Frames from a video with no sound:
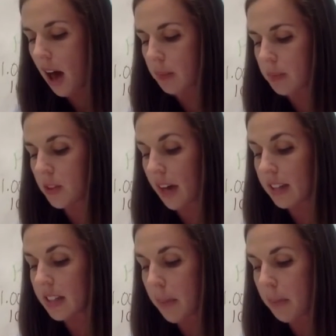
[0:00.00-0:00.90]
So that
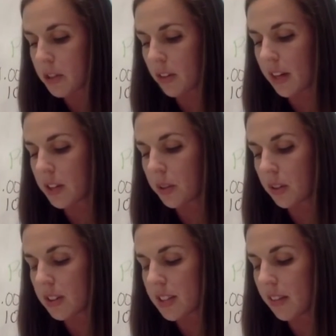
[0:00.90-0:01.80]
temperature, that
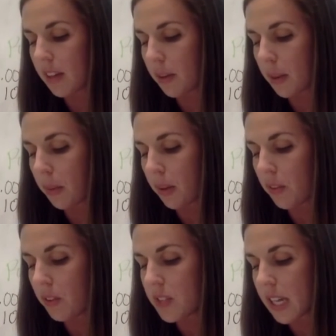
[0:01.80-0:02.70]

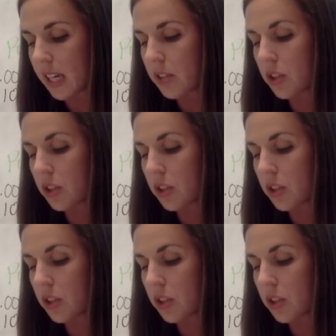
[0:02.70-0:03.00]
273.15,